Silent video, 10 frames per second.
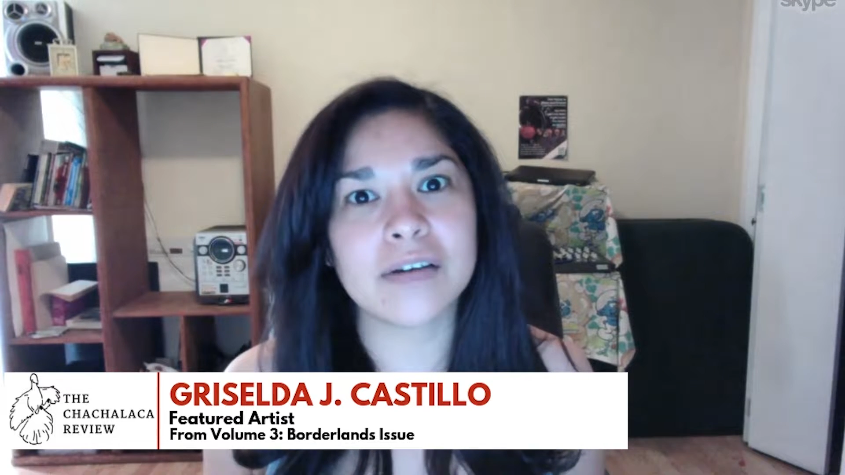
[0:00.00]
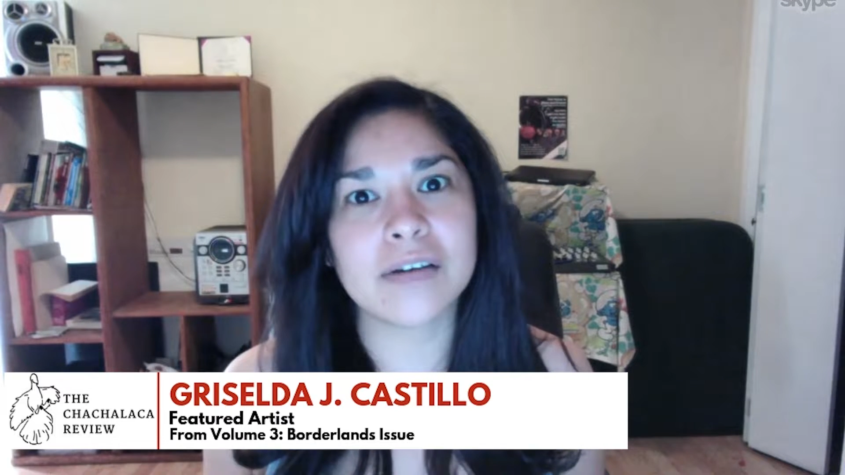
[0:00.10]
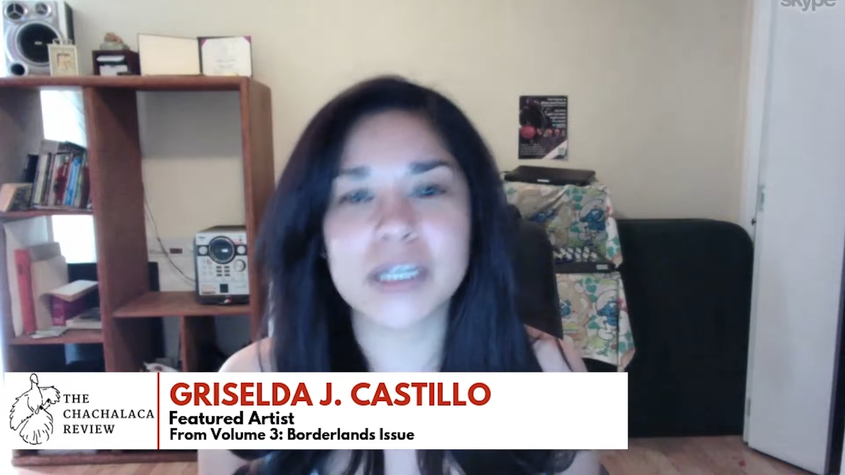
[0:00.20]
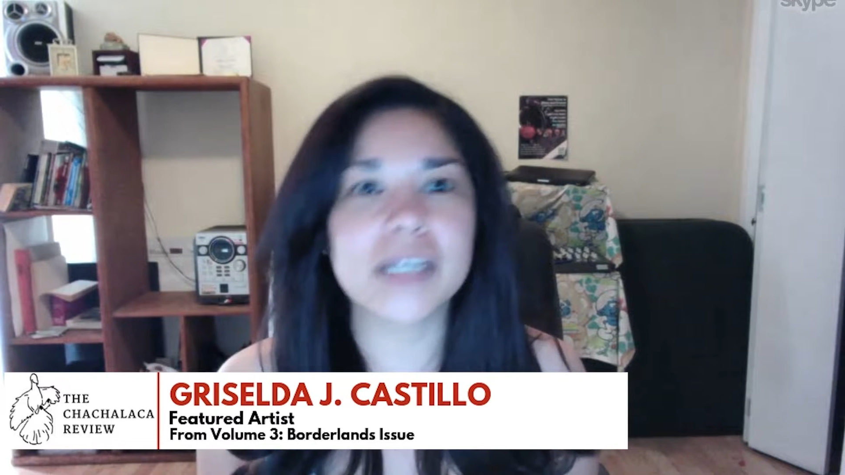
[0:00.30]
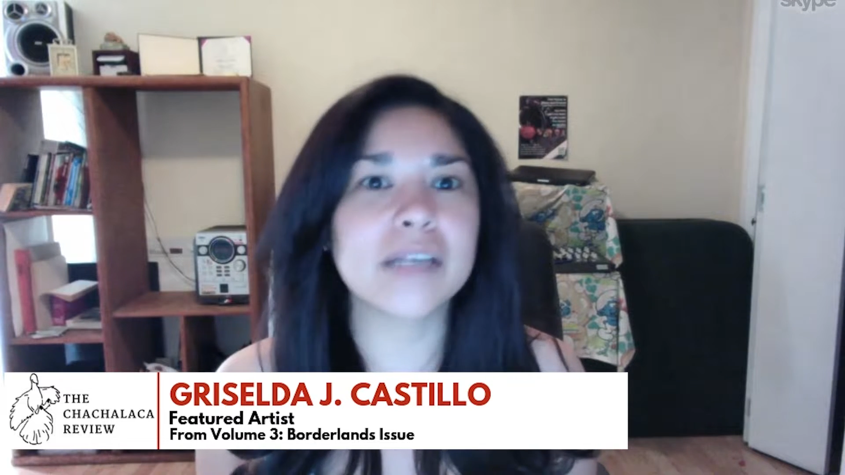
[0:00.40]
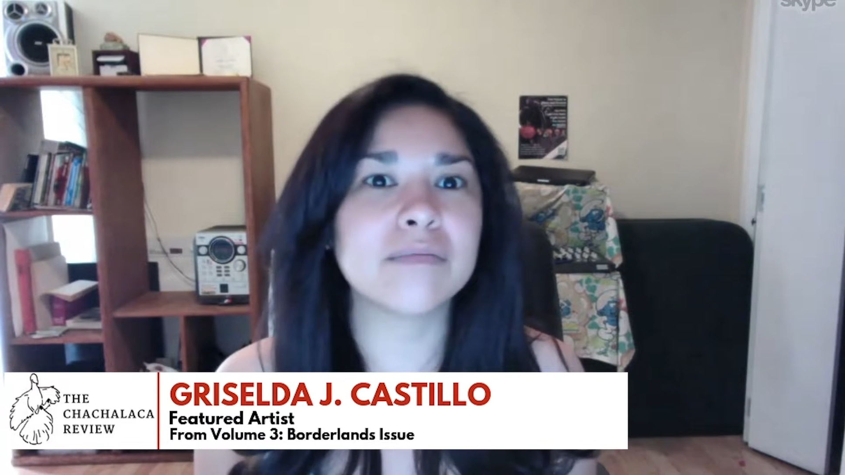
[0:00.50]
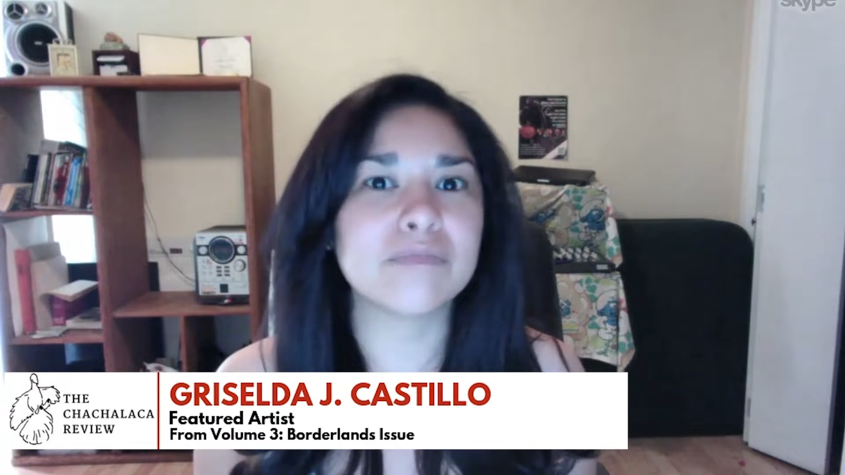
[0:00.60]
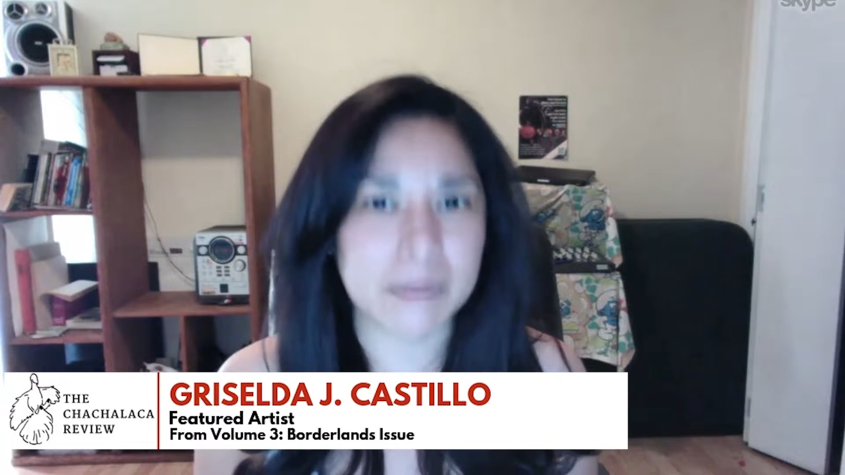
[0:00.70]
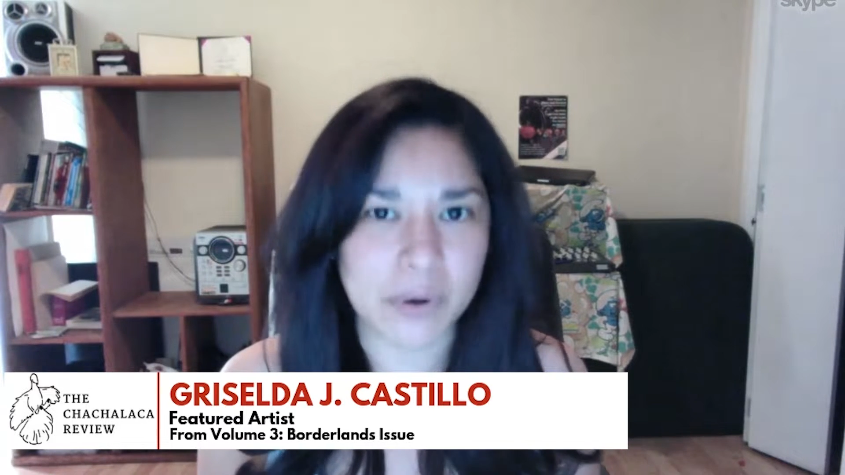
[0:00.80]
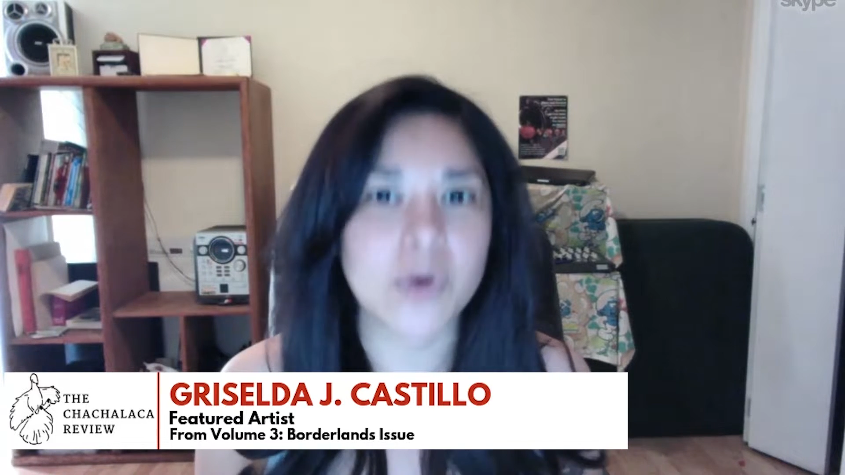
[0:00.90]
reading
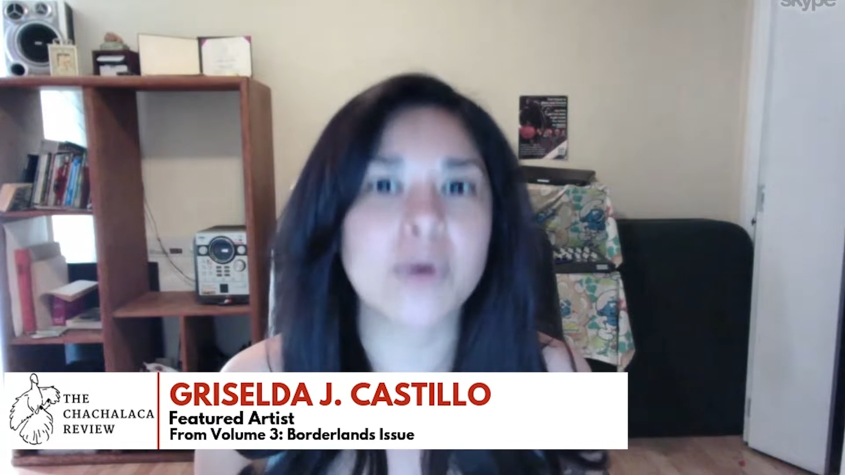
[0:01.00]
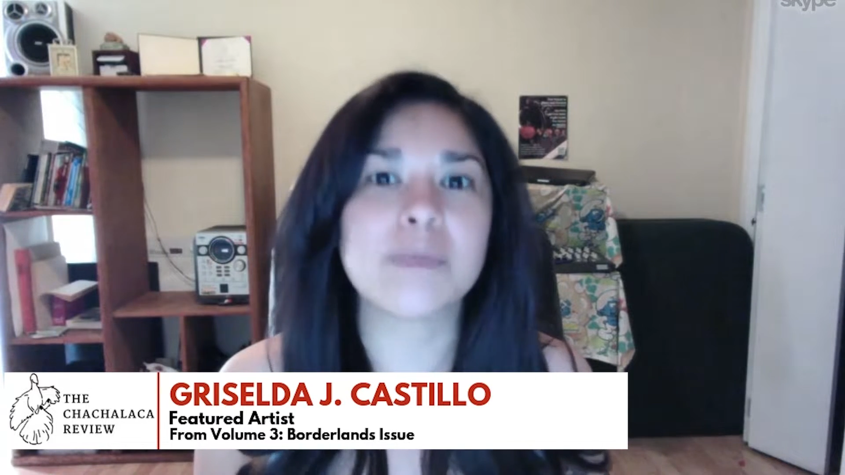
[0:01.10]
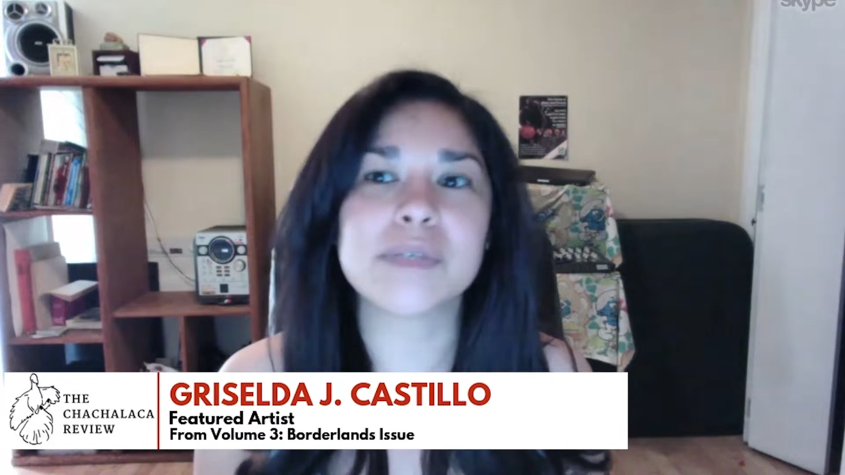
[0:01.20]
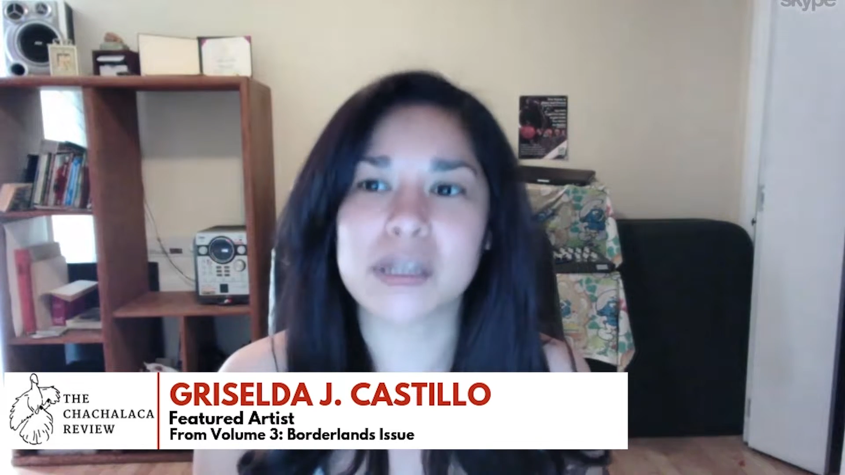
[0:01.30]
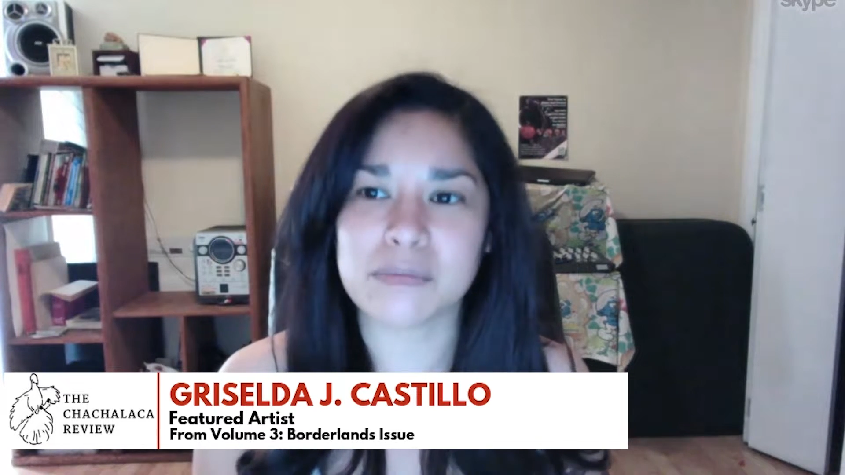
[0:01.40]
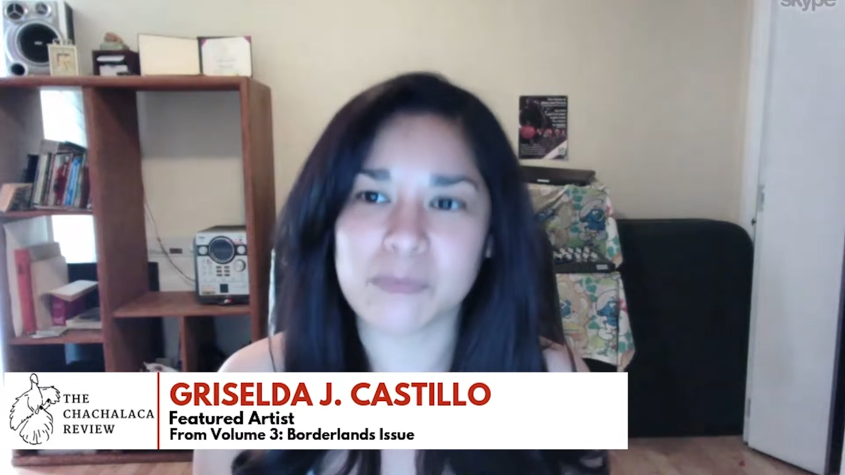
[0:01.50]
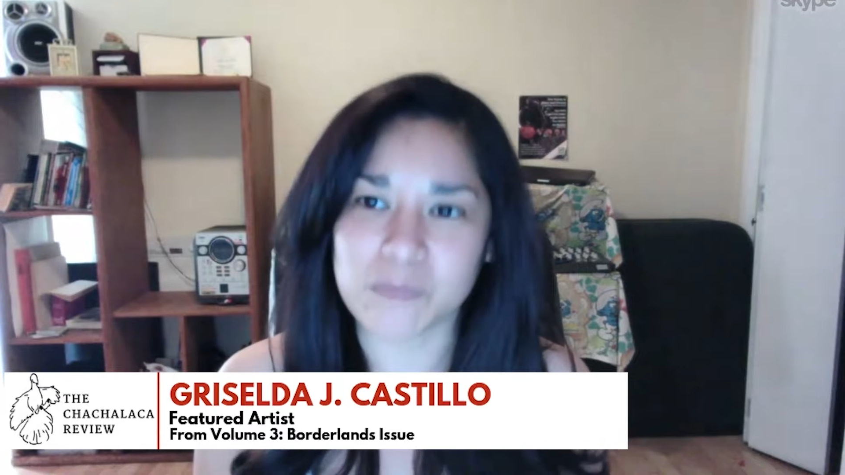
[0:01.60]
my poems and